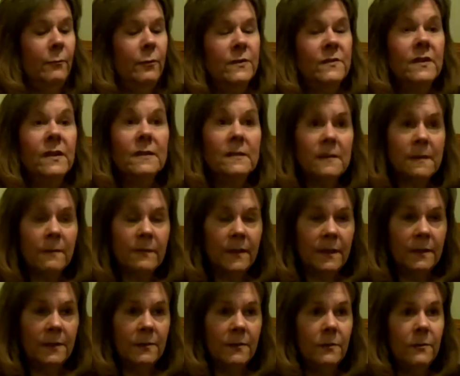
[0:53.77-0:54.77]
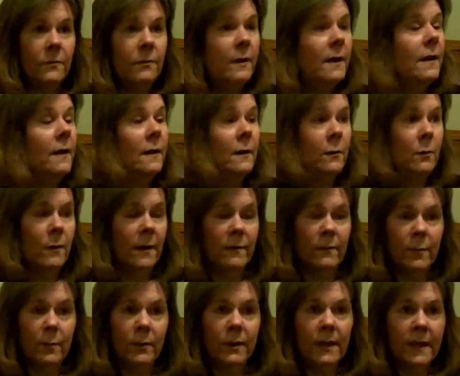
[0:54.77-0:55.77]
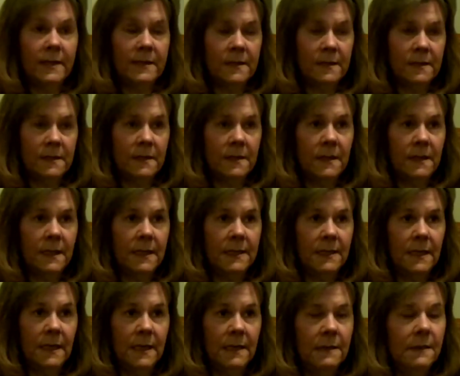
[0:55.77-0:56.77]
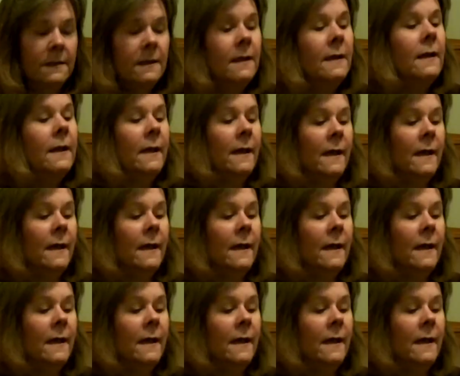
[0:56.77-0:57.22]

present something to whoever would like to sit and attend,